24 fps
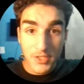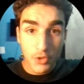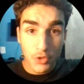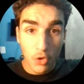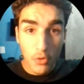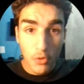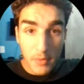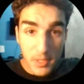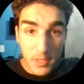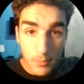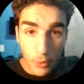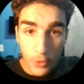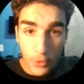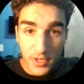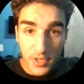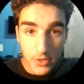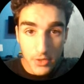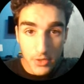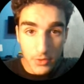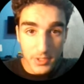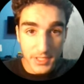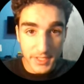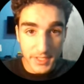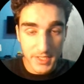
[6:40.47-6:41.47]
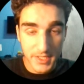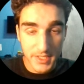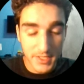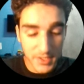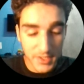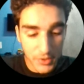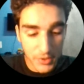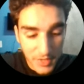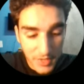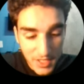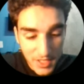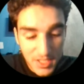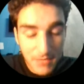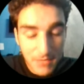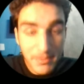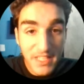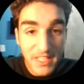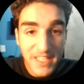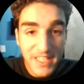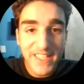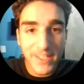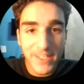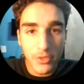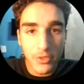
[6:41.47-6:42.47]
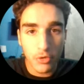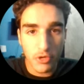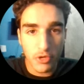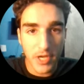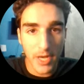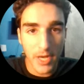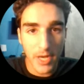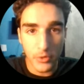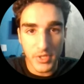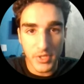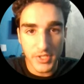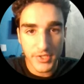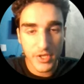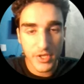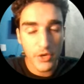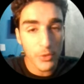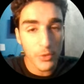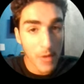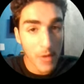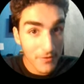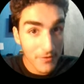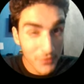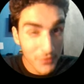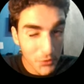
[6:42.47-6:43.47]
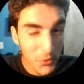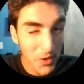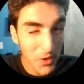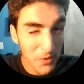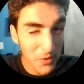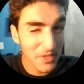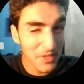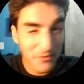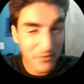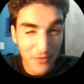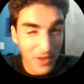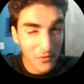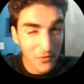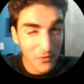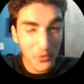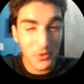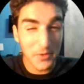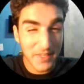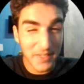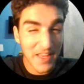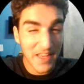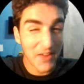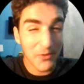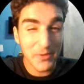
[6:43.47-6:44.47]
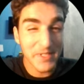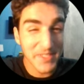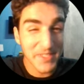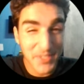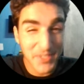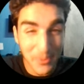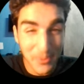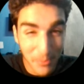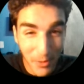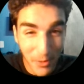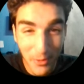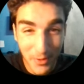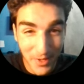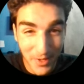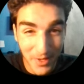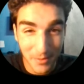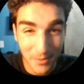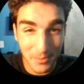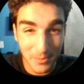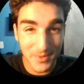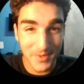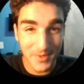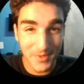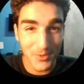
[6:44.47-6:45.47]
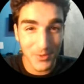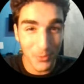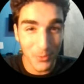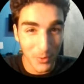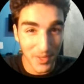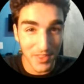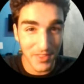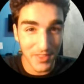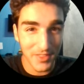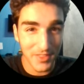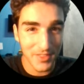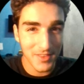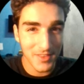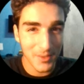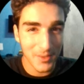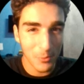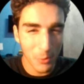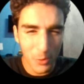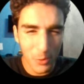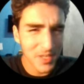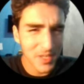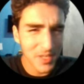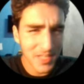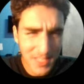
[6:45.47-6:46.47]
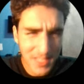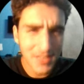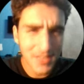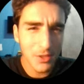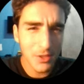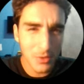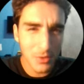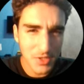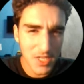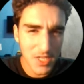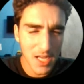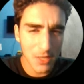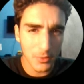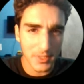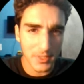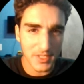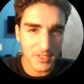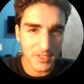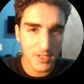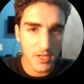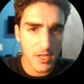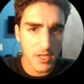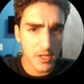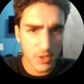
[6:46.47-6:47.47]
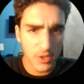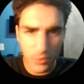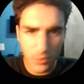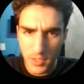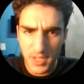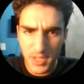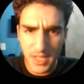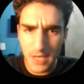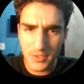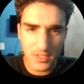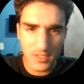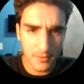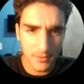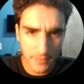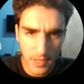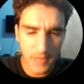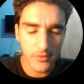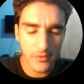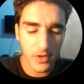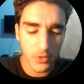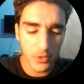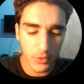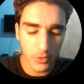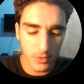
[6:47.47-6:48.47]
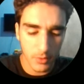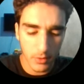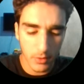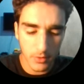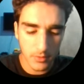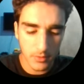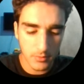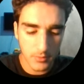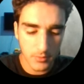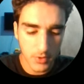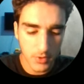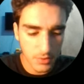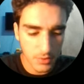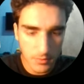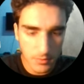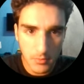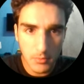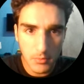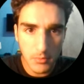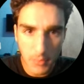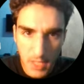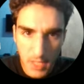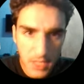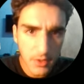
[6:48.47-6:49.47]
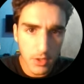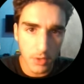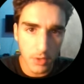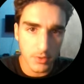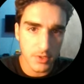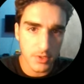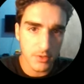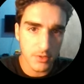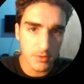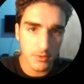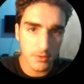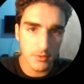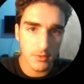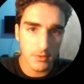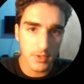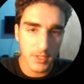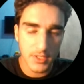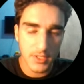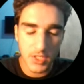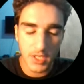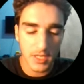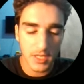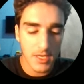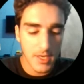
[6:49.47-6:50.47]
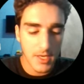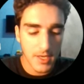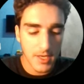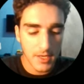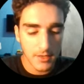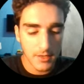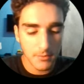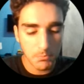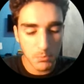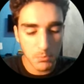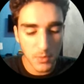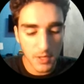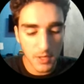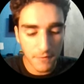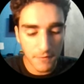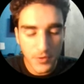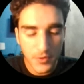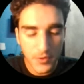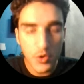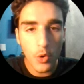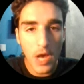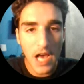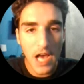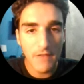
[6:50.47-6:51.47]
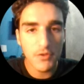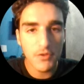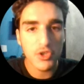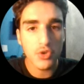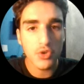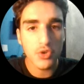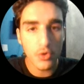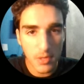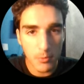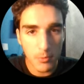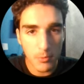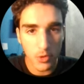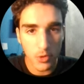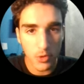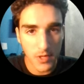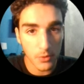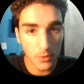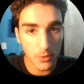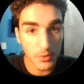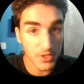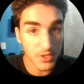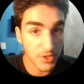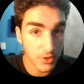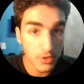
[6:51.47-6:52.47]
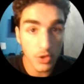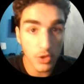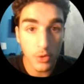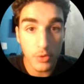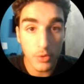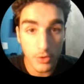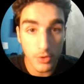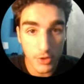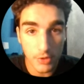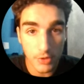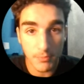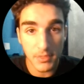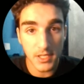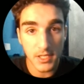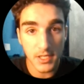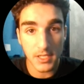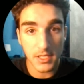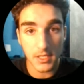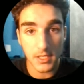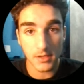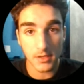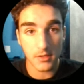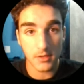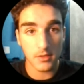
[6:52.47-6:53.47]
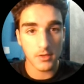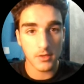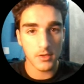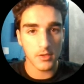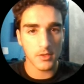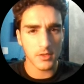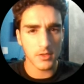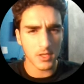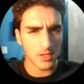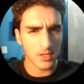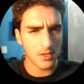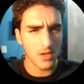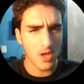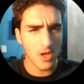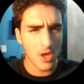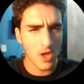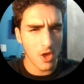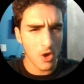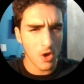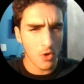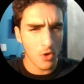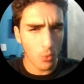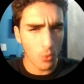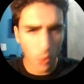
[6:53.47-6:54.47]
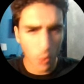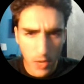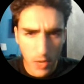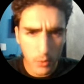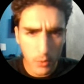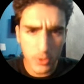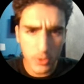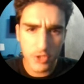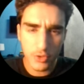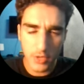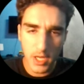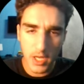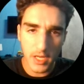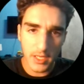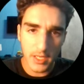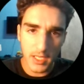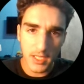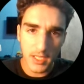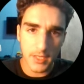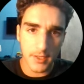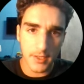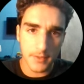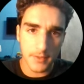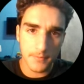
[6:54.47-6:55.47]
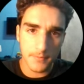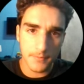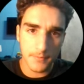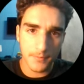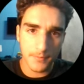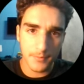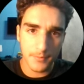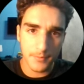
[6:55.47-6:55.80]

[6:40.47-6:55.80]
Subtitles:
And so our main point here is you need to be eating your calories. You have 300, 500 calories to bulk up with. Well, then eat those calories. 3,500, well, just eat those. It's like if you have a certain number of calories you know you should be eating, then why would you not eat it?